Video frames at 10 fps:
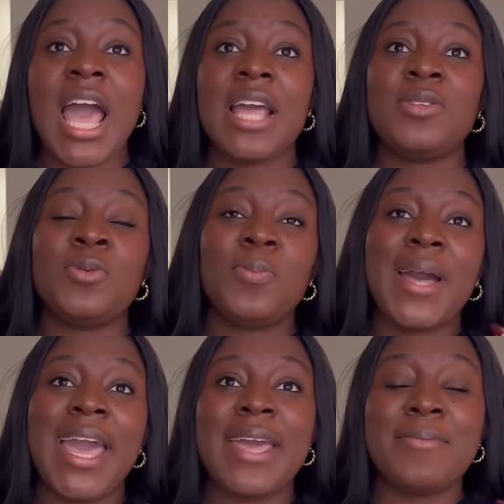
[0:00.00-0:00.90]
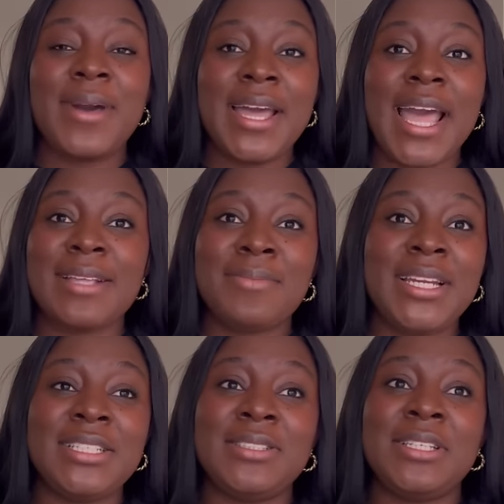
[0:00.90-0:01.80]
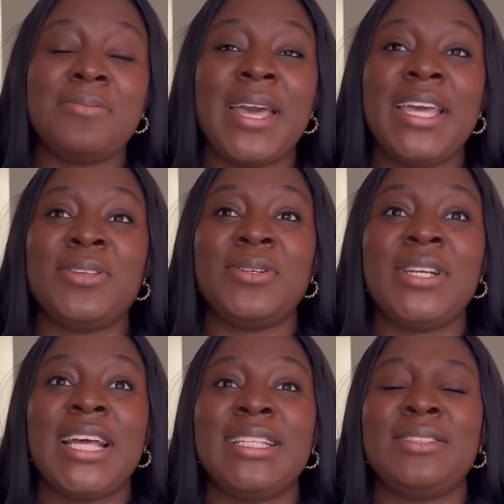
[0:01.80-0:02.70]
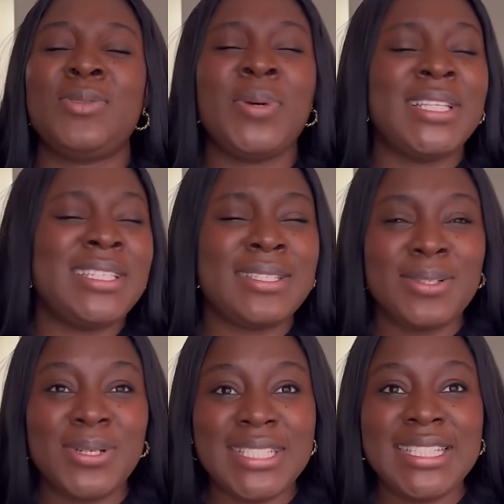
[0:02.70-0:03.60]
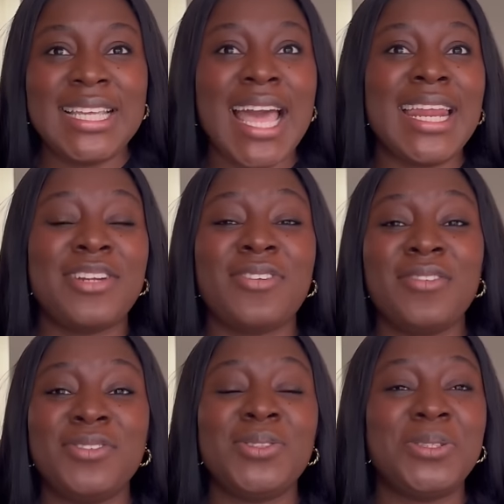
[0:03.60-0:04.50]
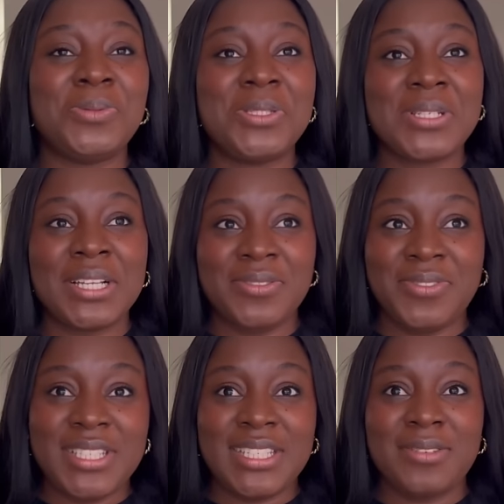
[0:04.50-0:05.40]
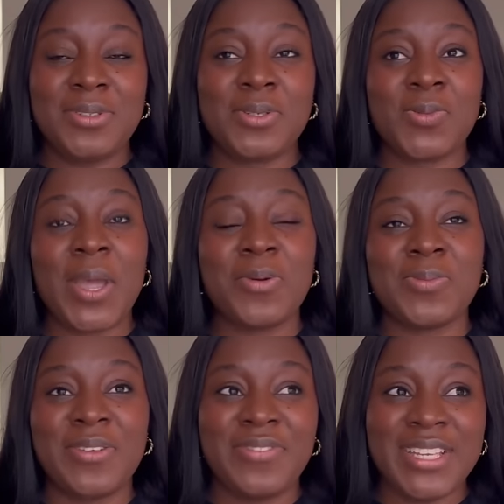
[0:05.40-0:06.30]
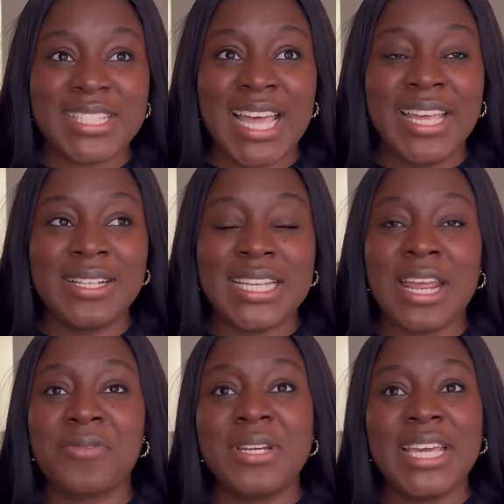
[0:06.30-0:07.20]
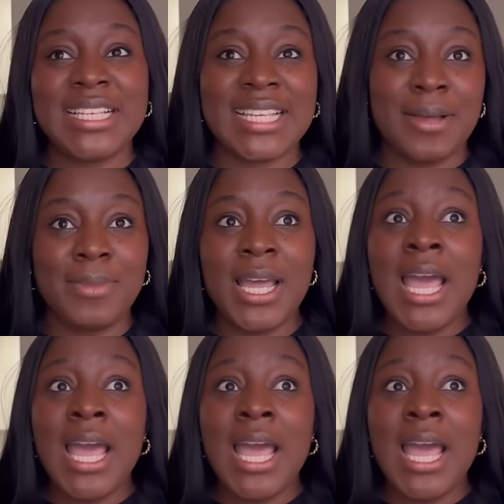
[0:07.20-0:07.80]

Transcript: I took my, my I managed to take my 820 zloty and I traveled all the way to Katowice, which was where I wrote my first IELTS and I wrote the exam.